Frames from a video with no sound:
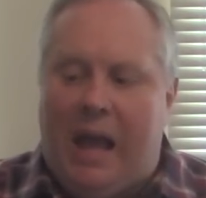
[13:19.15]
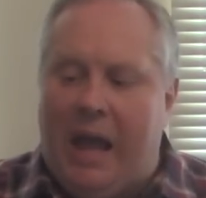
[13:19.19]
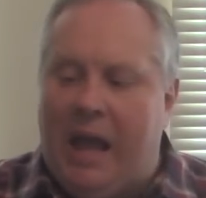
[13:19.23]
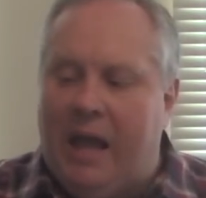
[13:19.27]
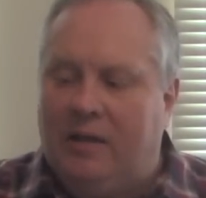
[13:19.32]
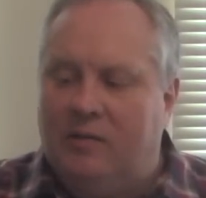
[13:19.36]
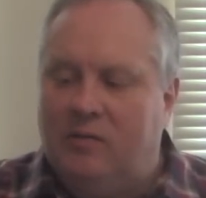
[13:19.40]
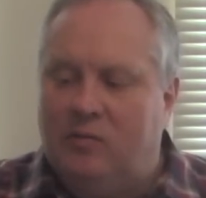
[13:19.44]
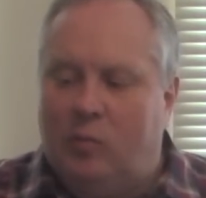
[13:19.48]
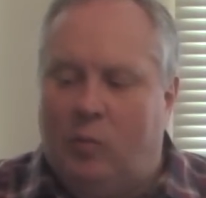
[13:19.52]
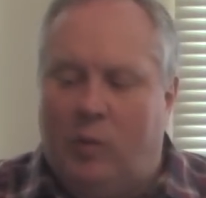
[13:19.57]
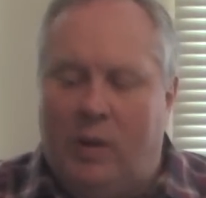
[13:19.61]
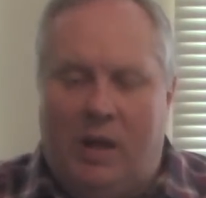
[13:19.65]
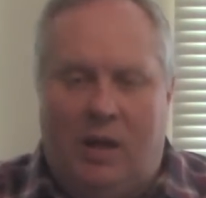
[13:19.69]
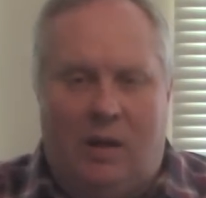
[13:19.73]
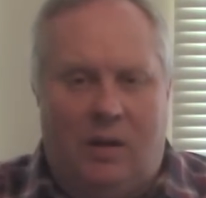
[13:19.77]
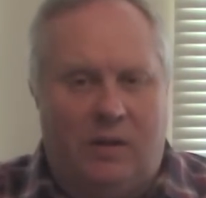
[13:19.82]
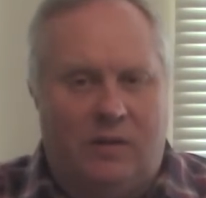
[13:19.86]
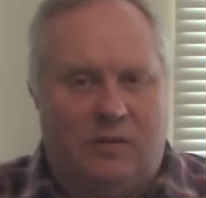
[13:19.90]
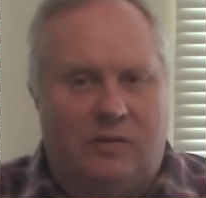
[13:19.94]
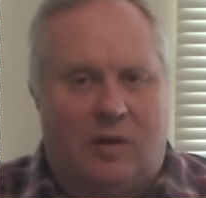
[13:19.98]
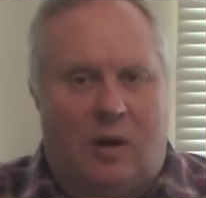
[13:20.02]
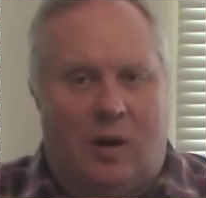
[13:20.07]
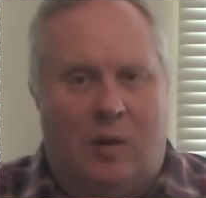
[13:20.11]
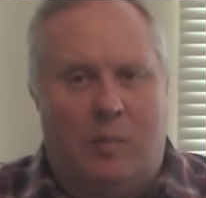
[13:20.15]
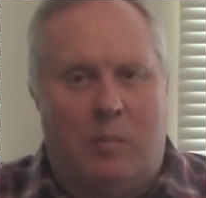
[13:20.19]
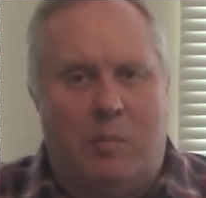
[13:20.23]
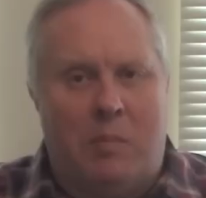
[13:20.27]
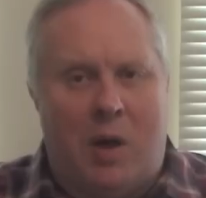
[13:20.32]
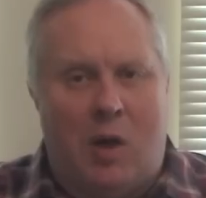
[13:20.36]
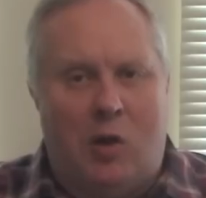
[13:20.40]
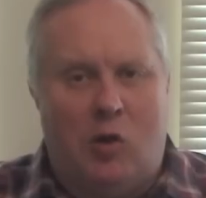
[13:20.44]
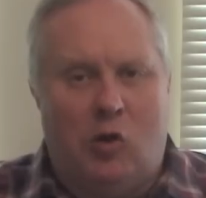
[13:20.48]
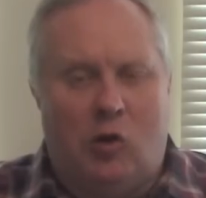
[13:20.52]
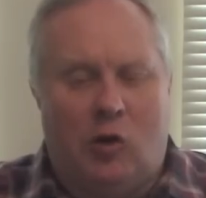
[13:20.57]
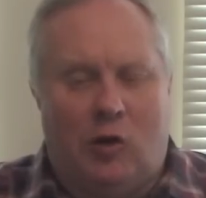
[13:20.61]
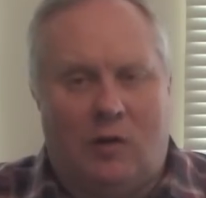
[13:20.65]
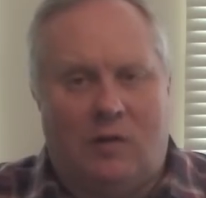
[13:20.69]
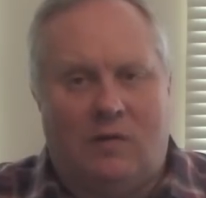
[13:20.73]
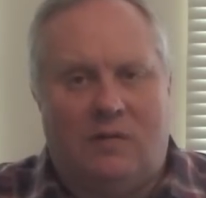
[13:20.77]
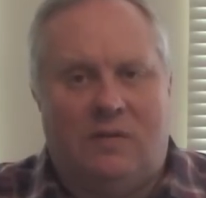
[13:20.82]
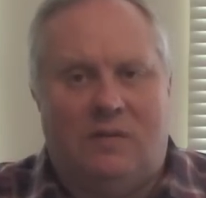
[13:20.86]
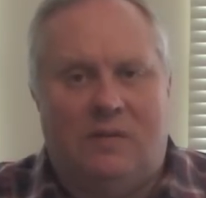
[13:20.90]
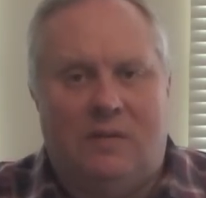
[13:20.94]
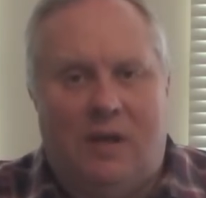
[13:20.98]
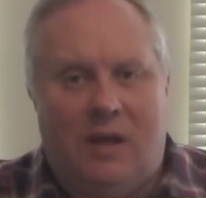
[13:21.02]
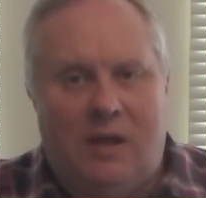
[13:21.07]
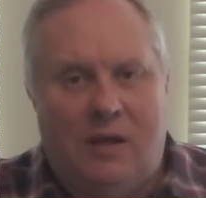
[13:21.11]
as well as our motor
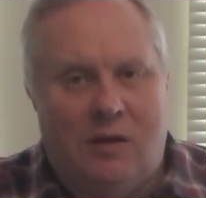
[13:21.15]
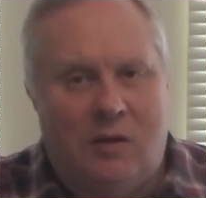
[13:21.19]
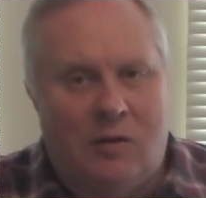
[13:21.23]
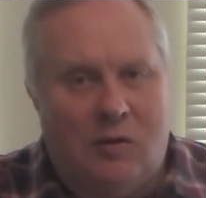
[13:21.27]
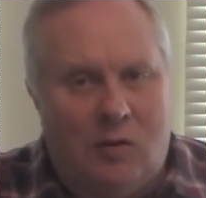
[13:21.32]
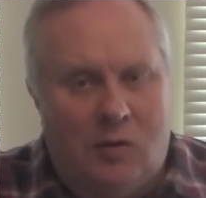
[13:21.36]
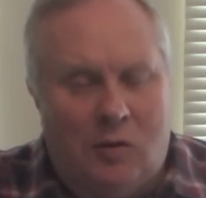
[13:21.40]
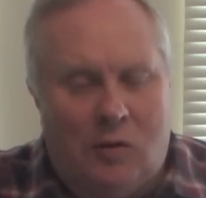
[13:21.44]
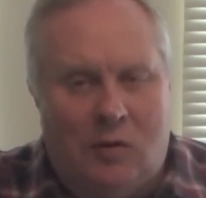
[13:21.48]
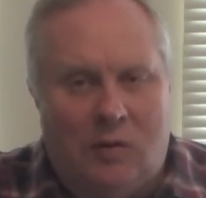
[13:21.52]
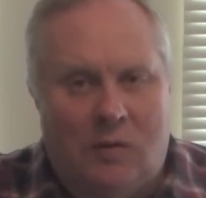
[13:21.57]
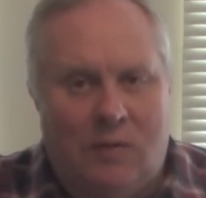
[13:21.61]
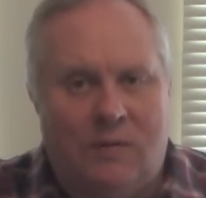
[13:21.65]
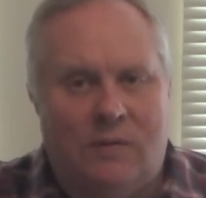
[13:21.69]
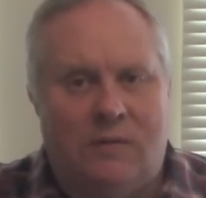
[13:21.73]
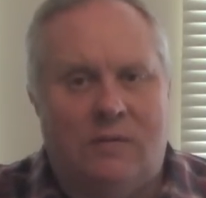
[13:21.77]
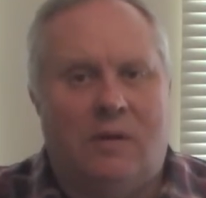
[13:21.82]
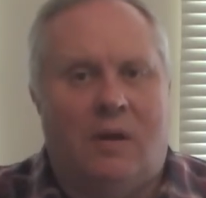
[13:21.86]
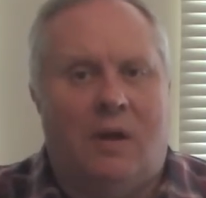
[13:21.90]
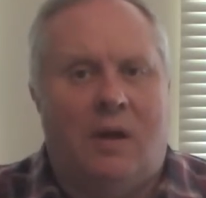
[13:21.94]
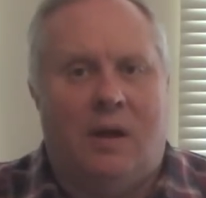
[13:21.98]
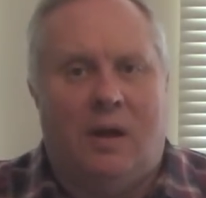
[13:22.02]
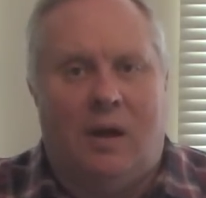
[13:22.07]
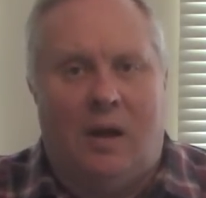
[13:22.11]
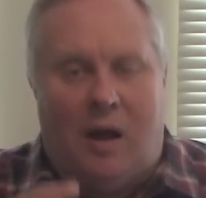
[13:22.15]
skills,